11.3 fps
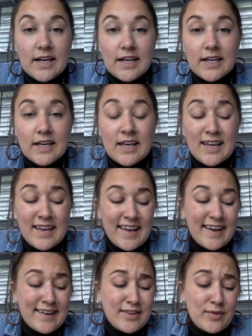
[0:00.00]
on it.
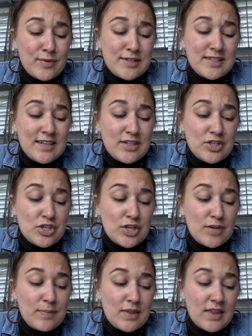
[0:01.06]
And there was a
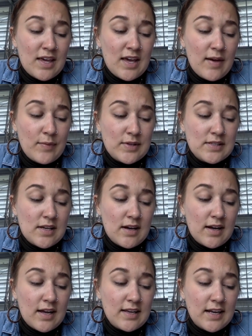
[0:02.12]
ship that was
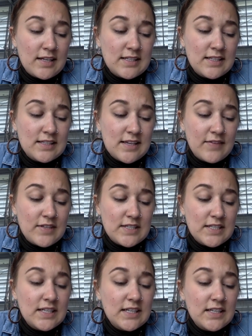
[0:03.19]
sunk in
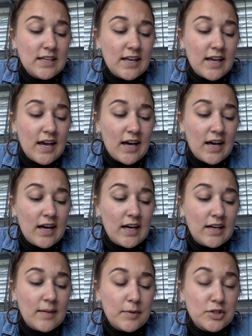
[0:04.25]
1917, and it
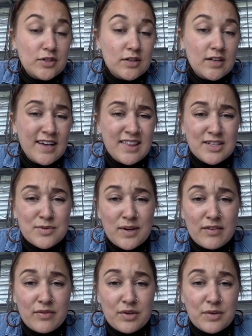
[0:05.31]
had a bunch of, I think,
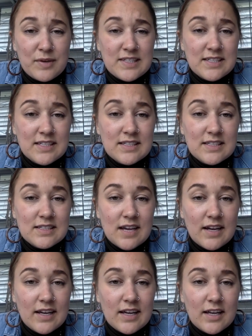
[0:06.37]
24 U.S. citizens
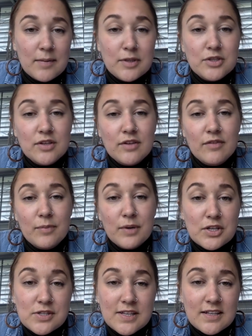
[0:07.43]
on it and a bunch of
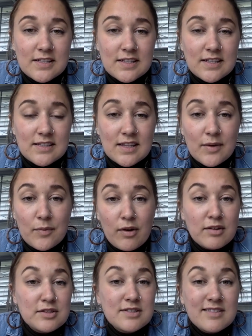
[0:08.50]
British citizens, and they were
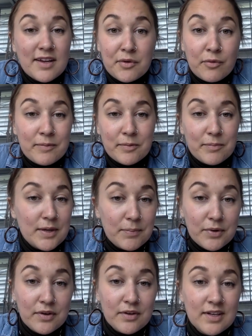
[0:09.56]
all just like normal
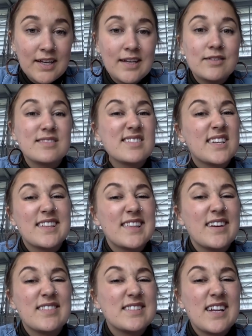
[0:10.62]
people. I was like,
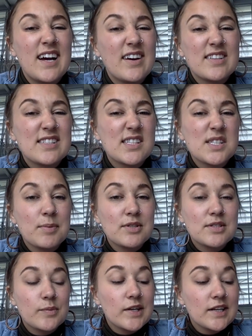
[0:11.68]
that was not how this is
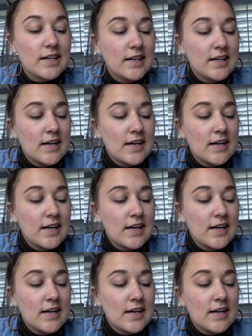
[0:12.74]
supposed to work.